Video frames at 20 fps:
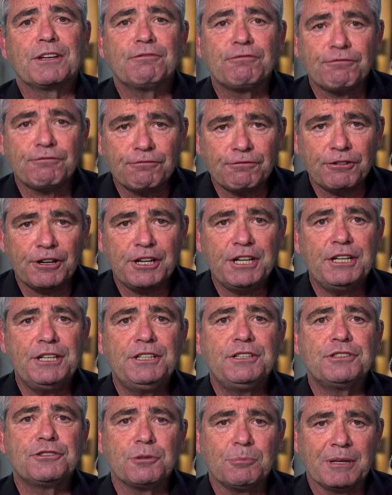Free
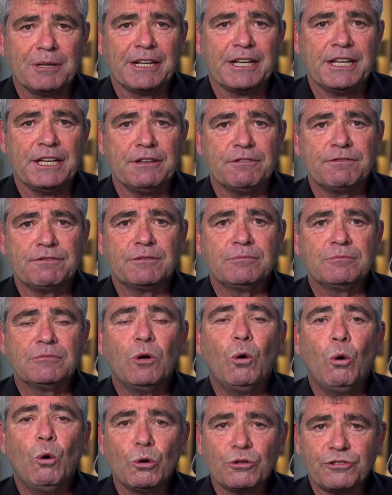to believe.
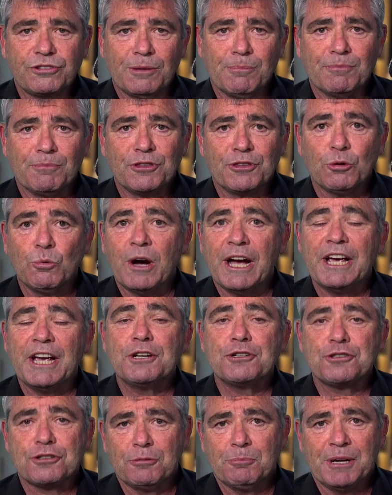Awesome, the way it
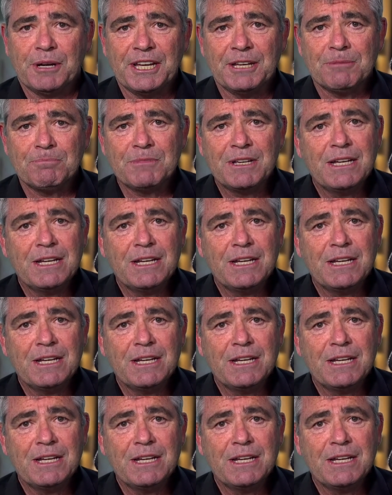should be.